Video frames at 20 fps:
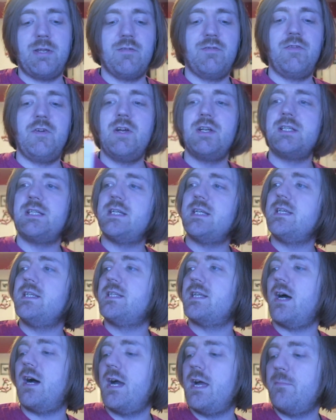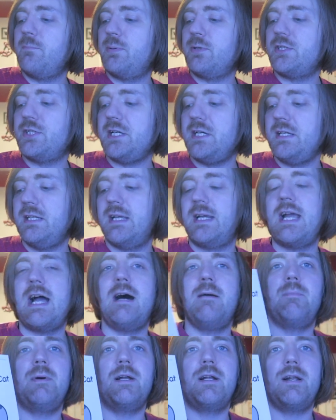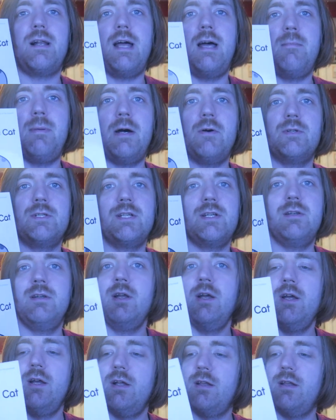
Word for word: The first is I Am Pusheen the Cat by Claire Belton.